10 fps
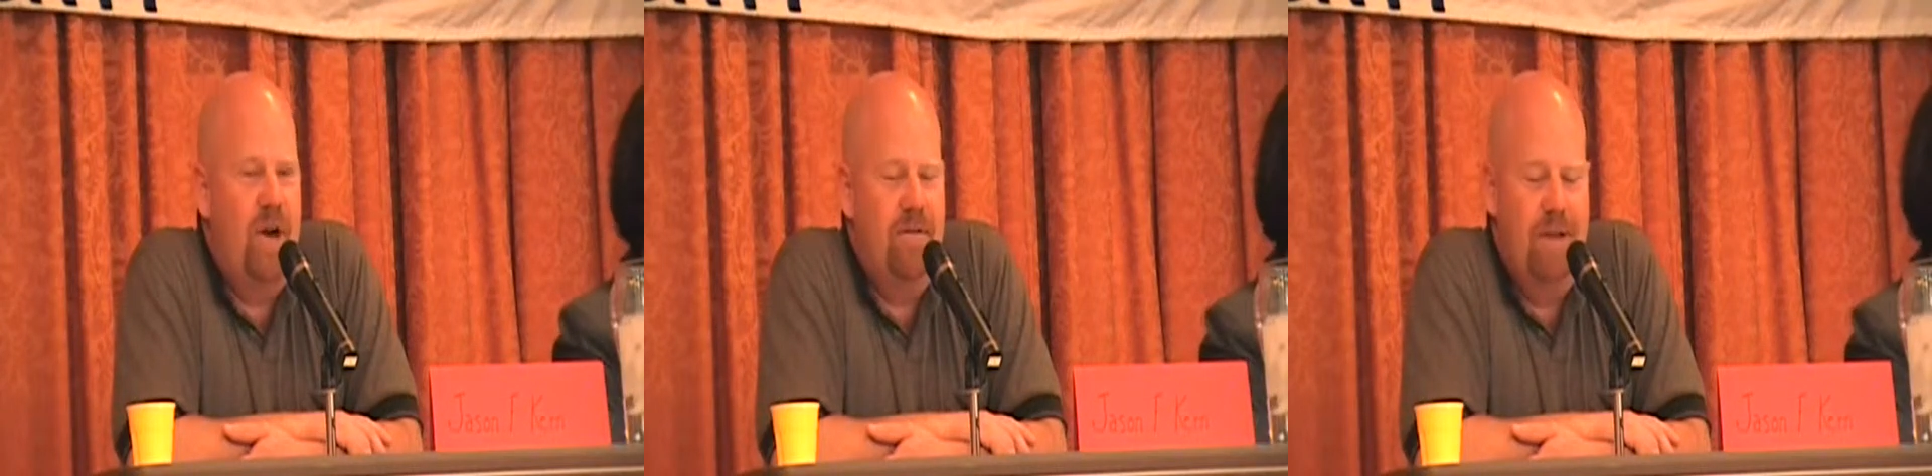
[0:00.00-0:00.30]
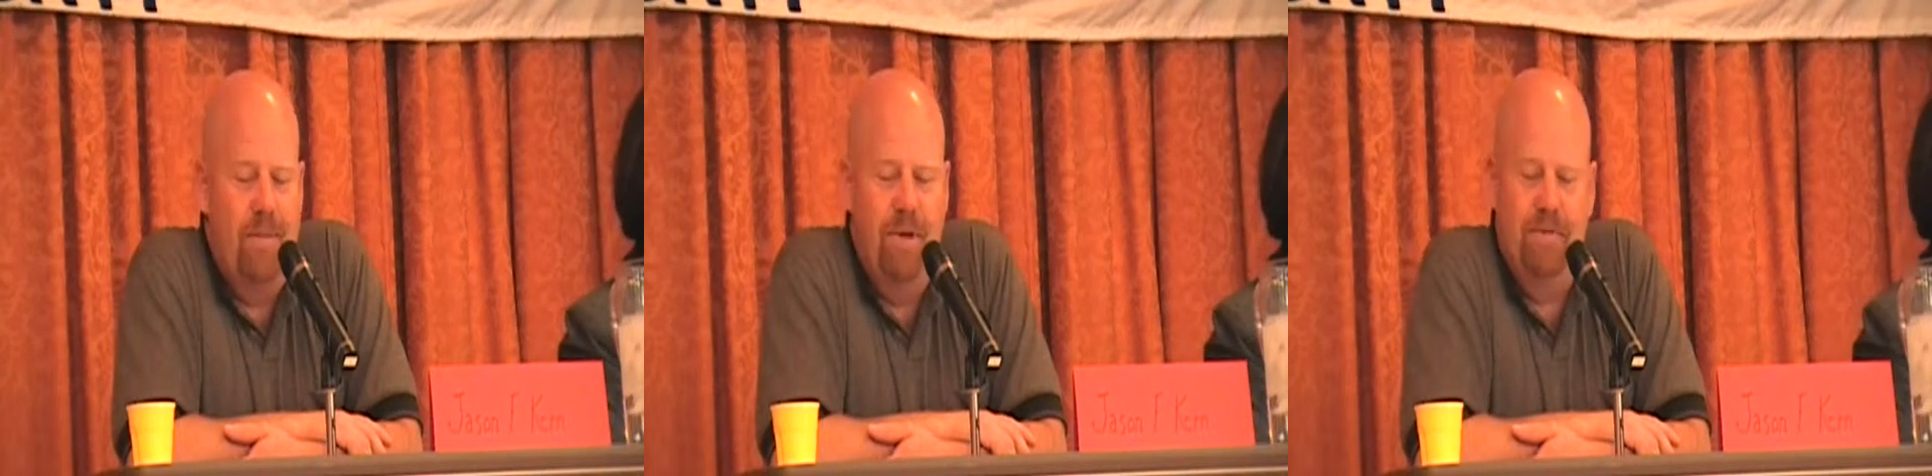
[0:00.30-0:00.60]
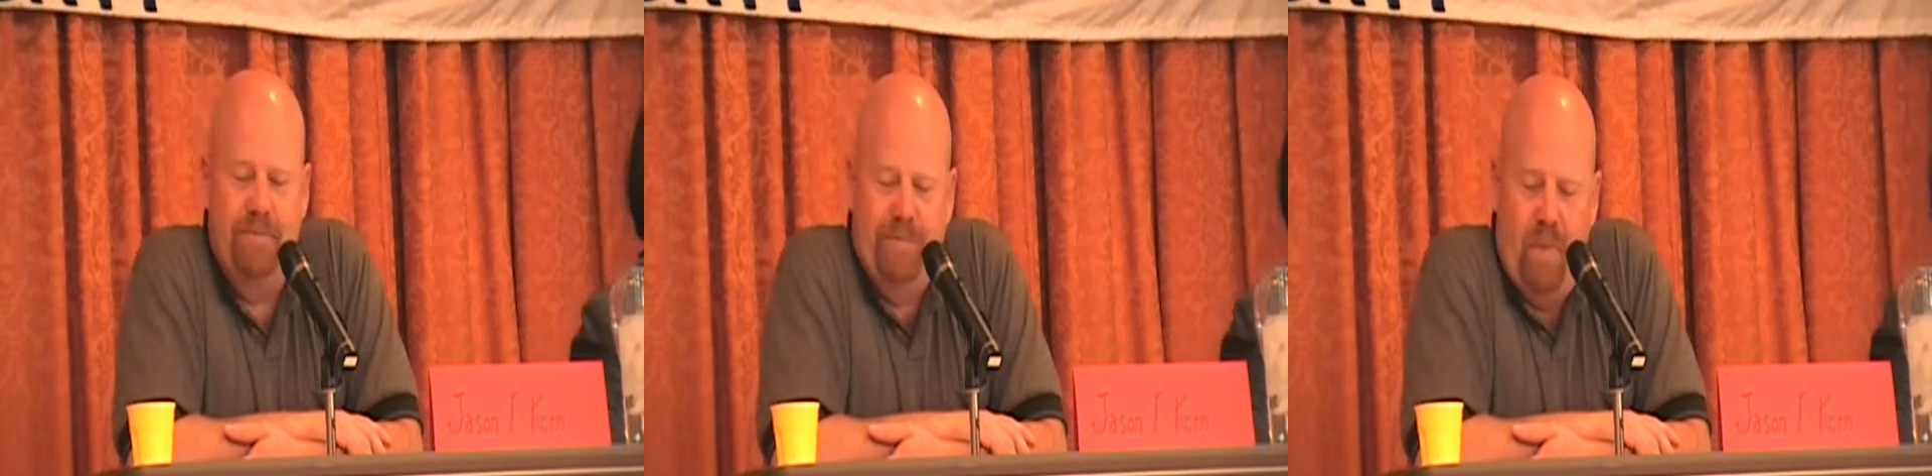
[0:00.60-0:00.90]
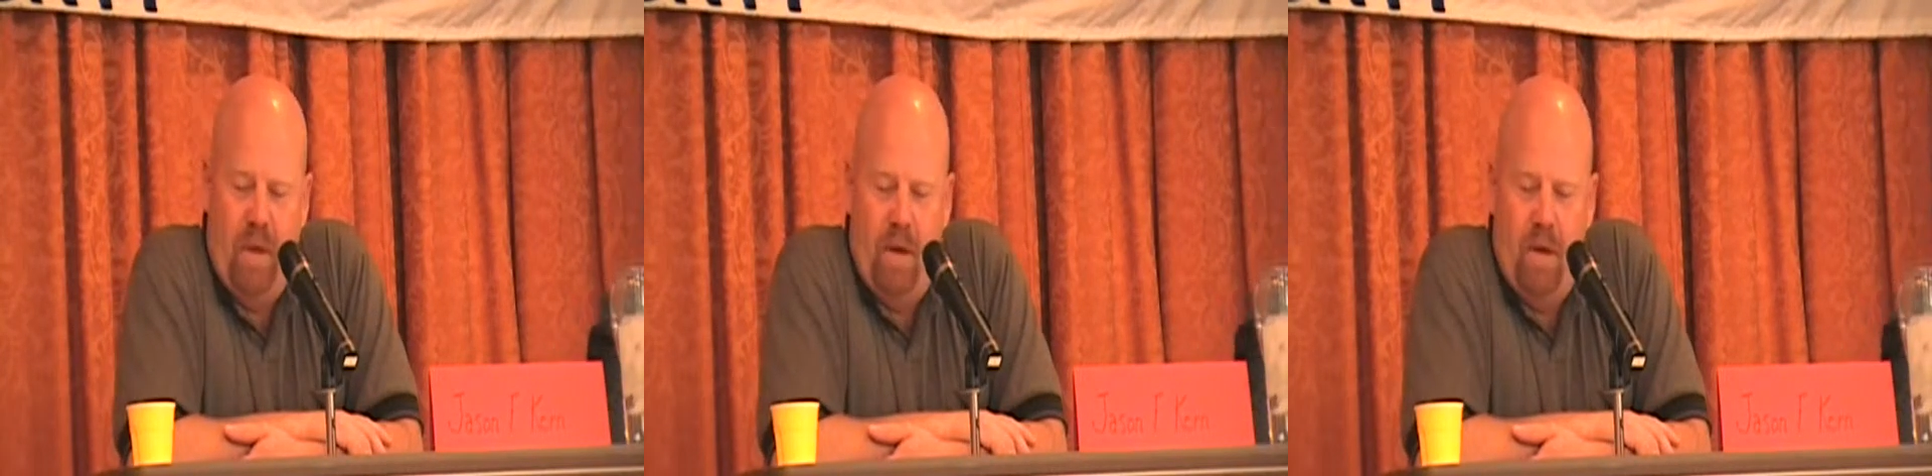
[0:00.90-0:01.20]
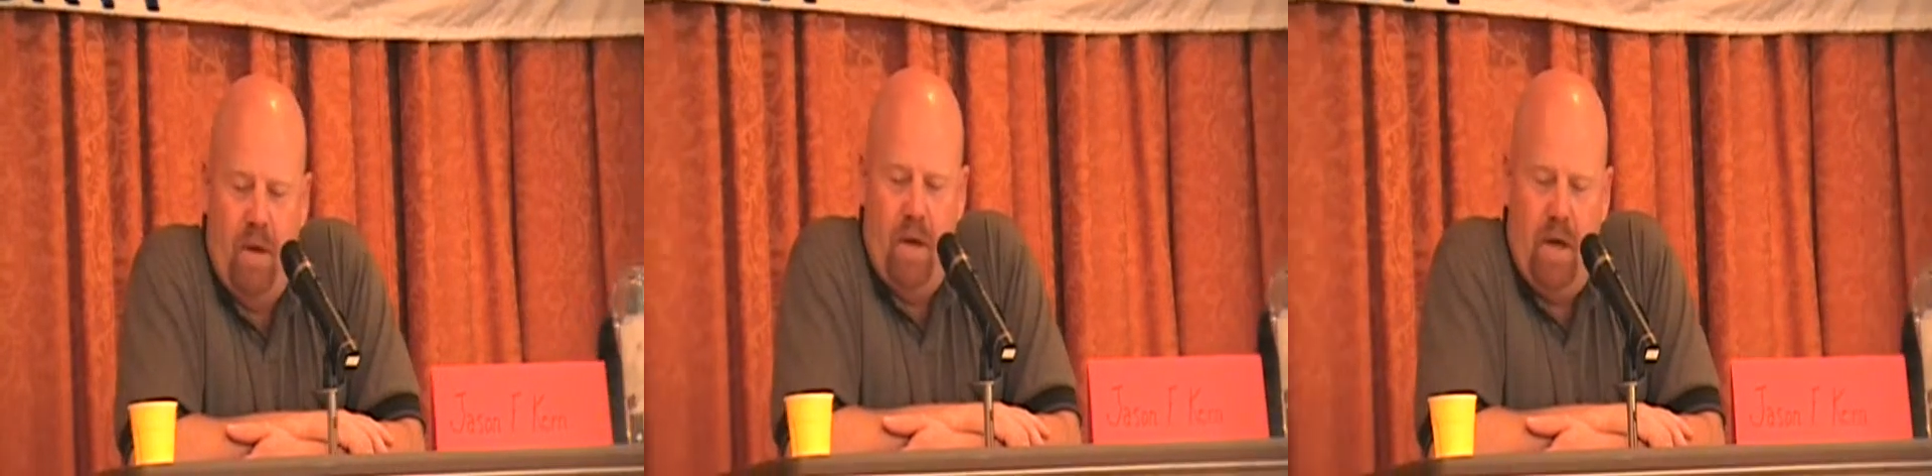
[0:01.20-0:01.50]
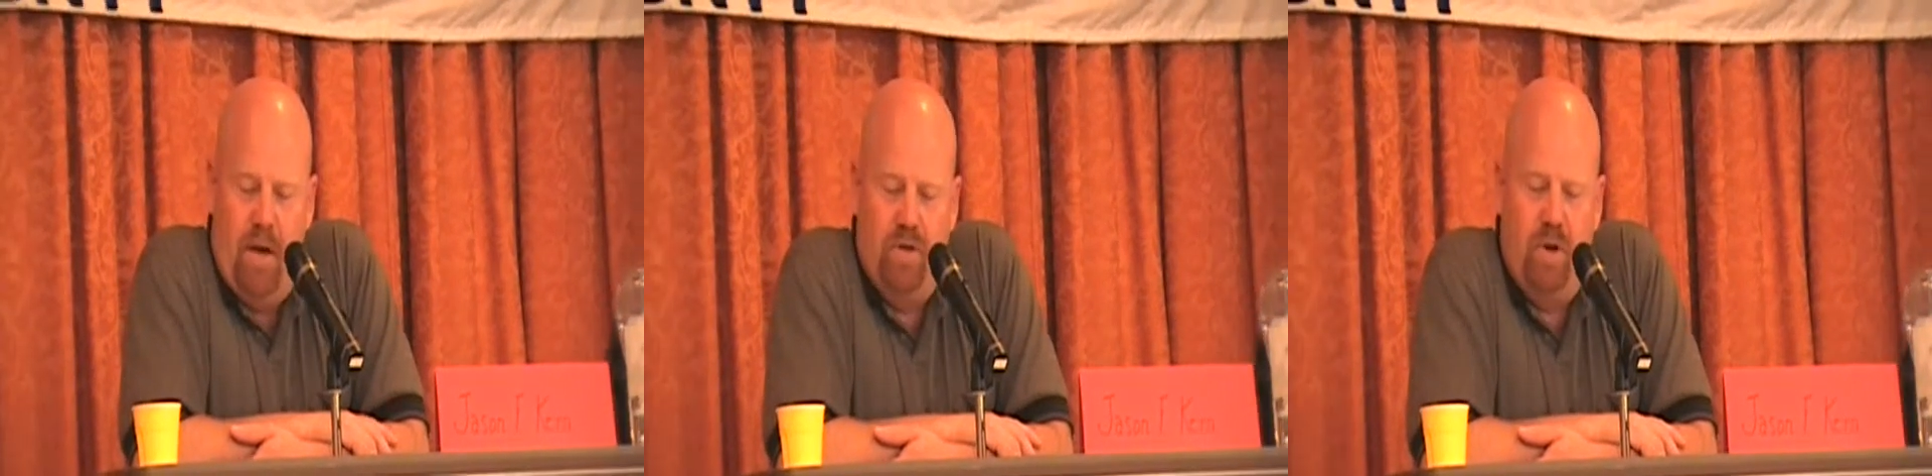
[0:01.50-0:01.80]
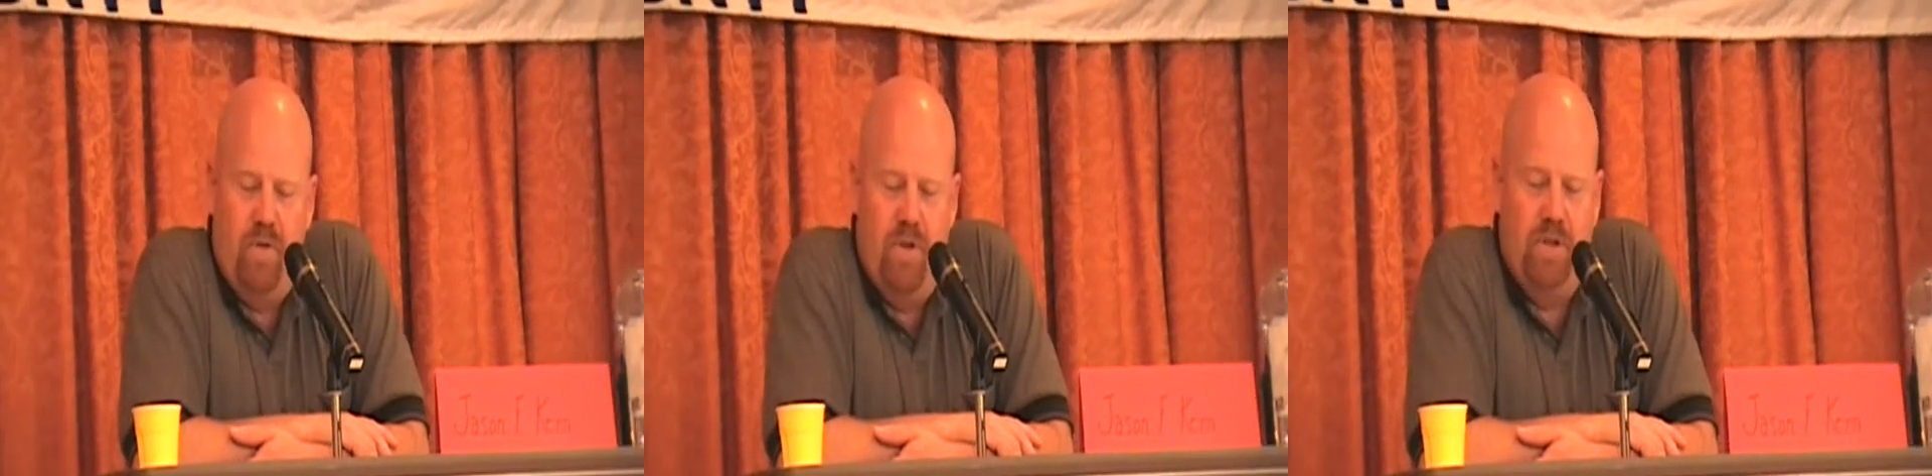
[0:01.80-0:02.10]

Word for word: county of Lebanon. I've served on